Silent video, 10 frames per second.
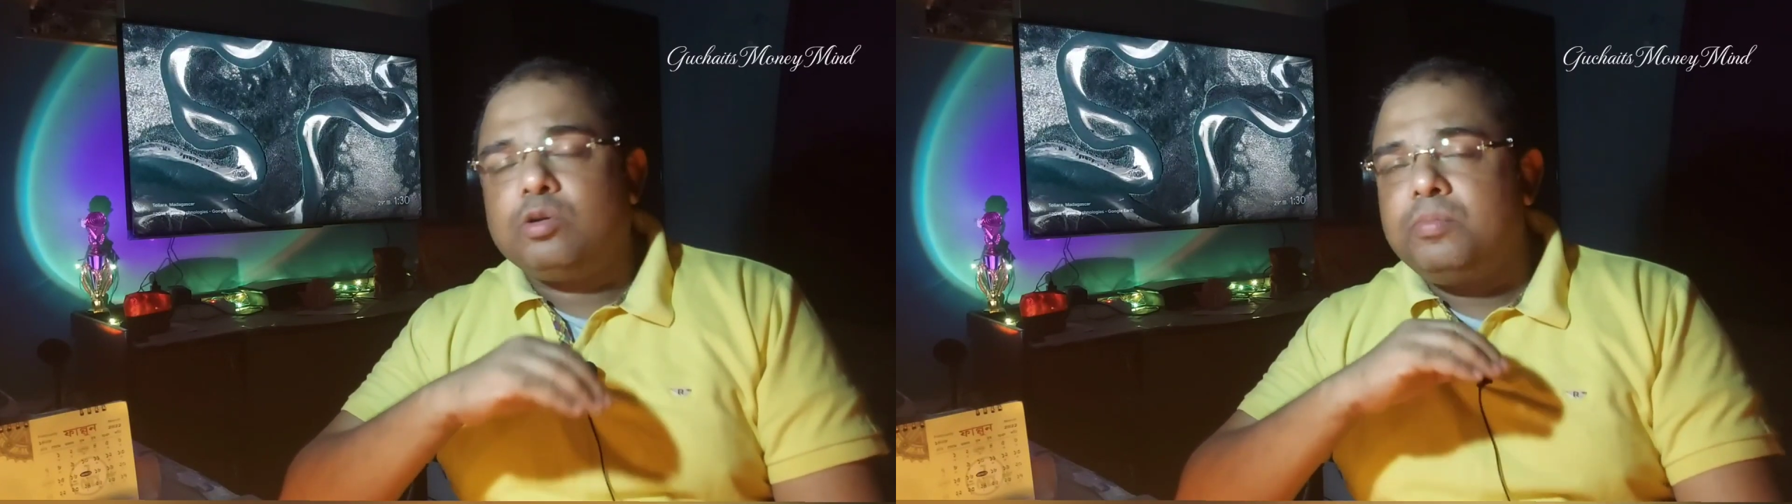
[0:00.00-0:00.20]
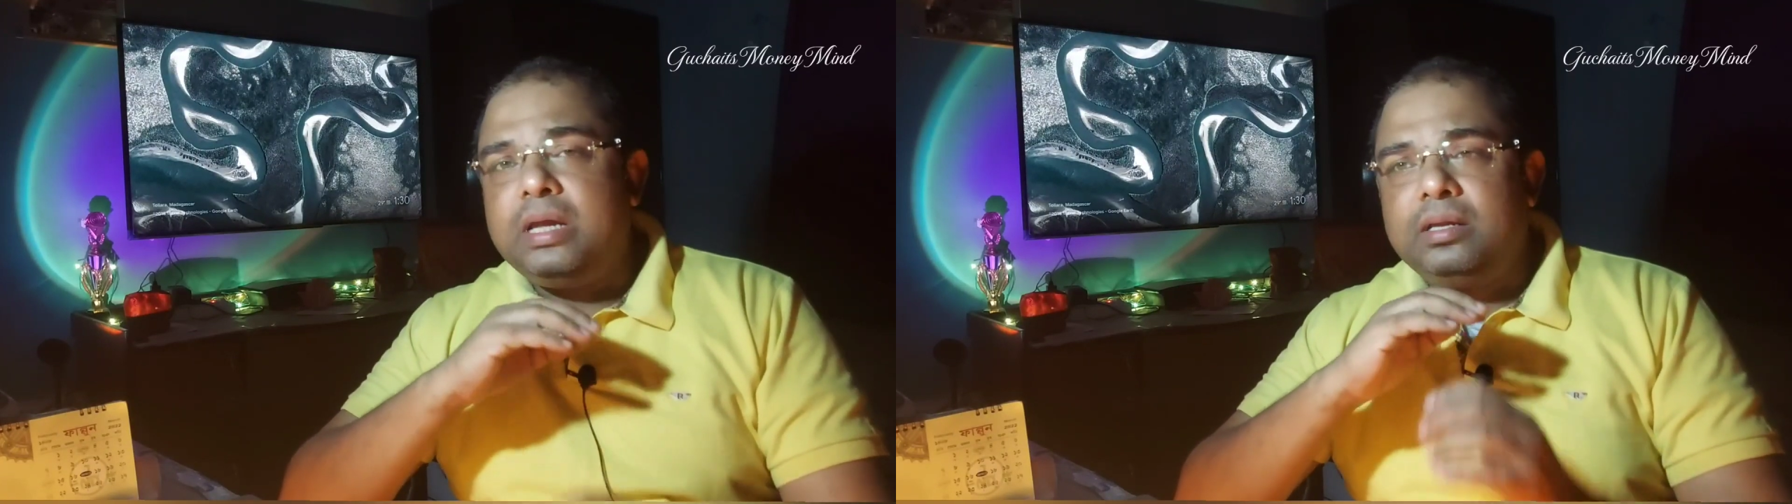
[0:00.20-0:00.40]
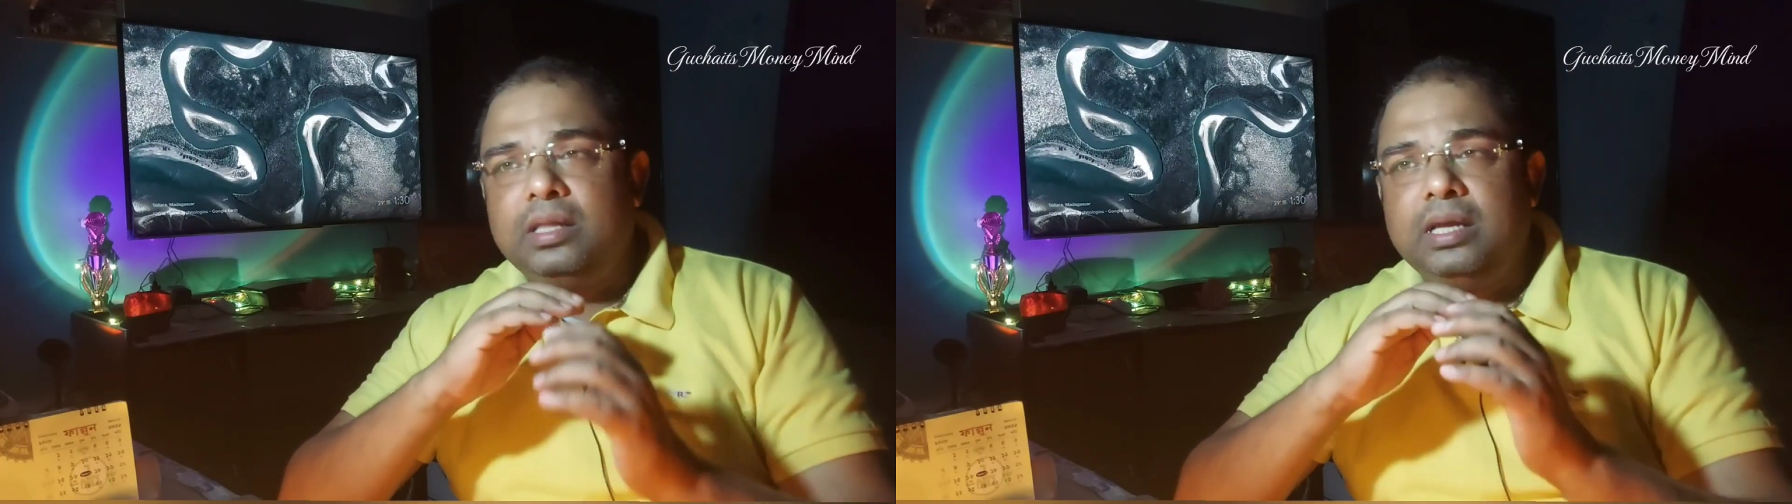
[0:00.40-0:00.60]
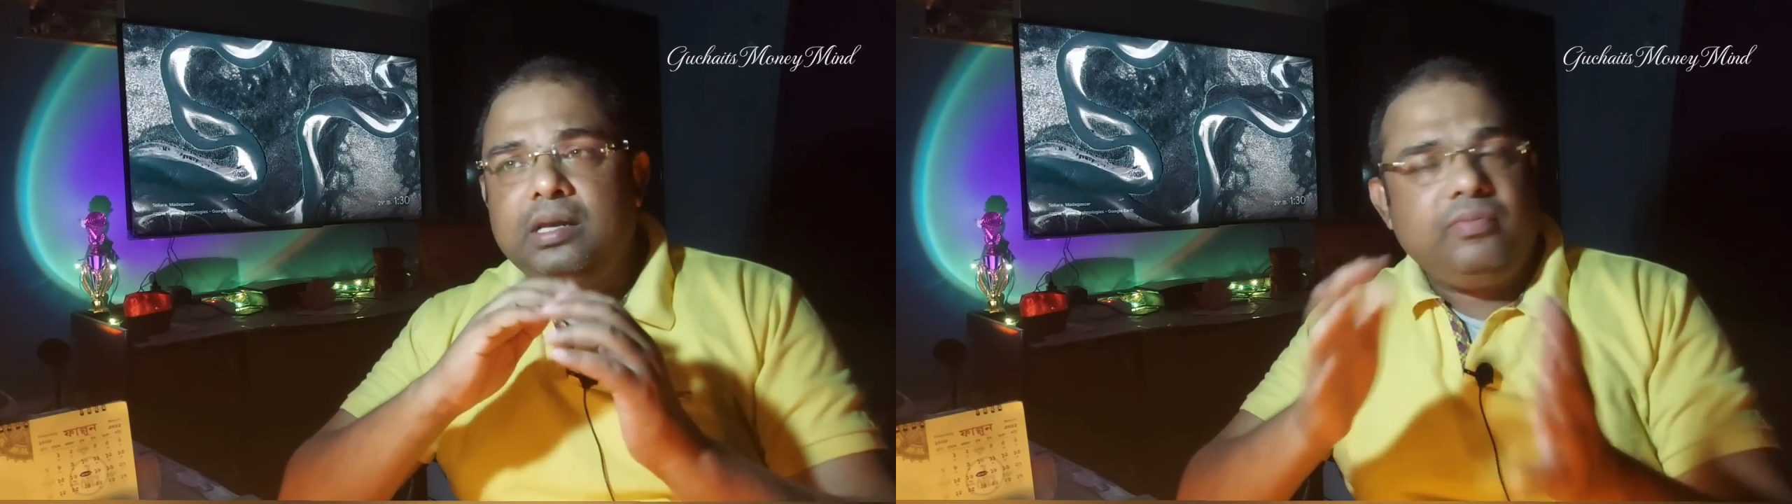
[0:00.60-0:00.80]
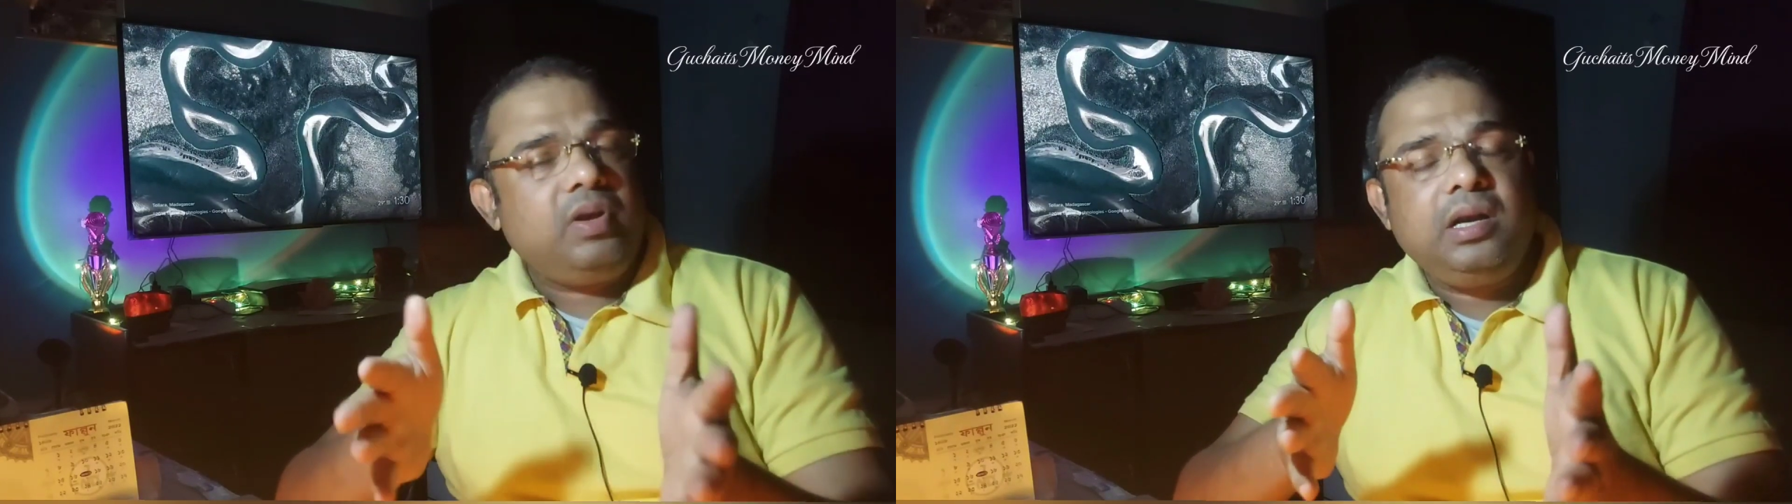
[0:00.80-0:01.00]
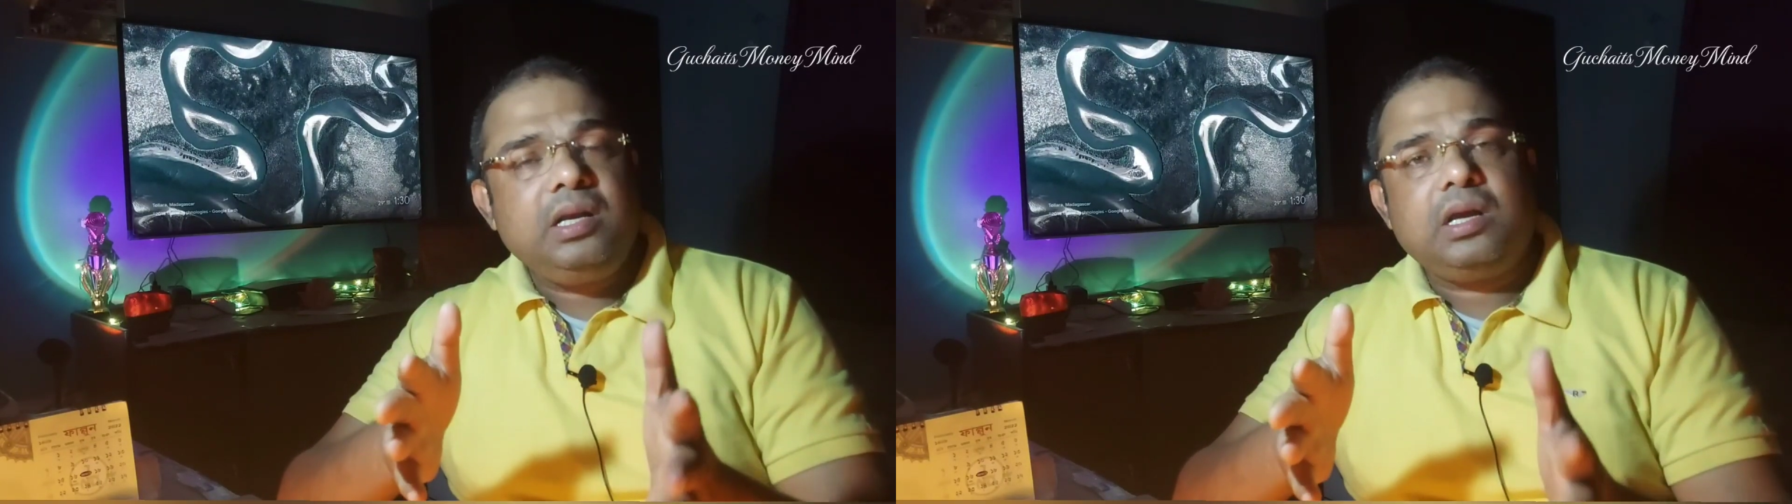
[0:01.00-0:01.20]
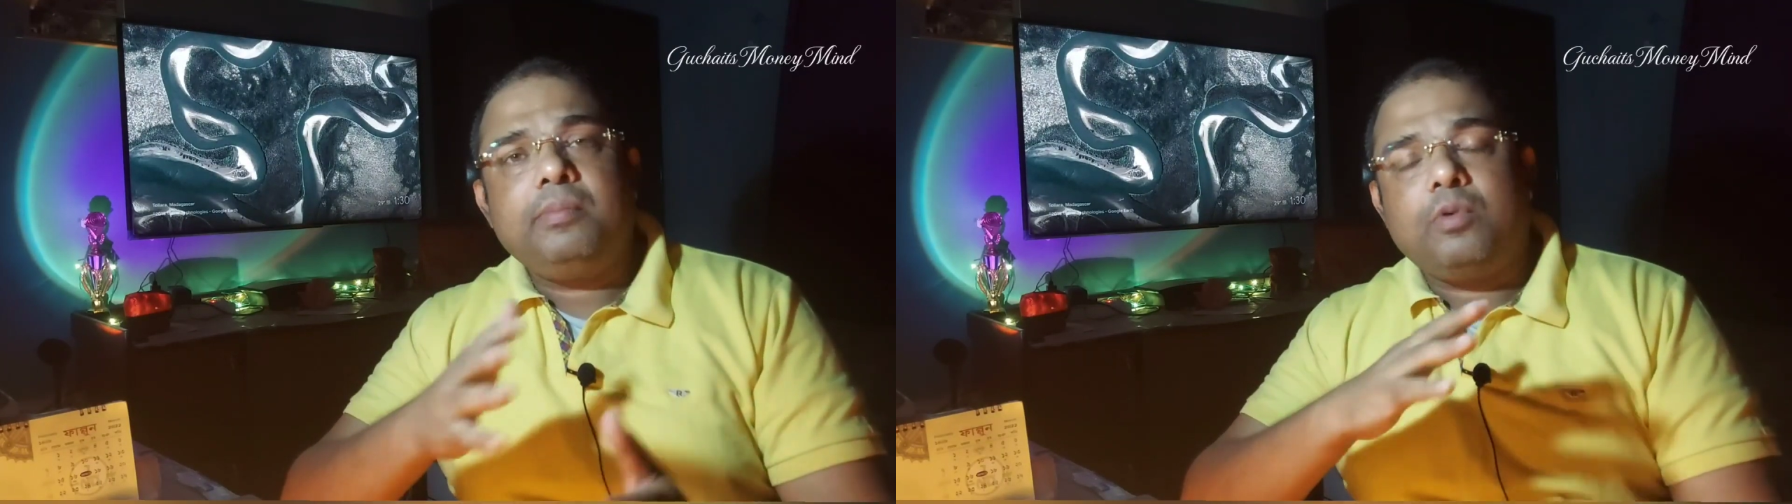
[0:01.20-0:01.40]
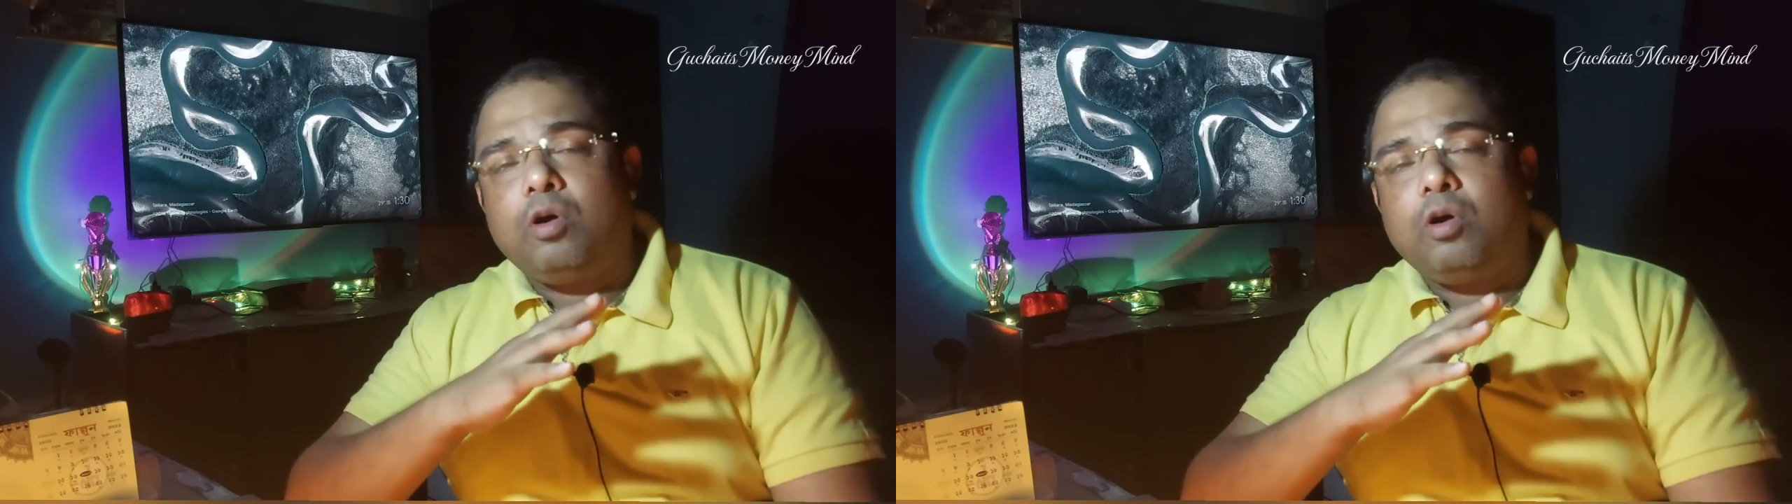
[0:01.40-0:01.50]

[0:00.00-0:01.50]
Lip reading: or be it the dividend income,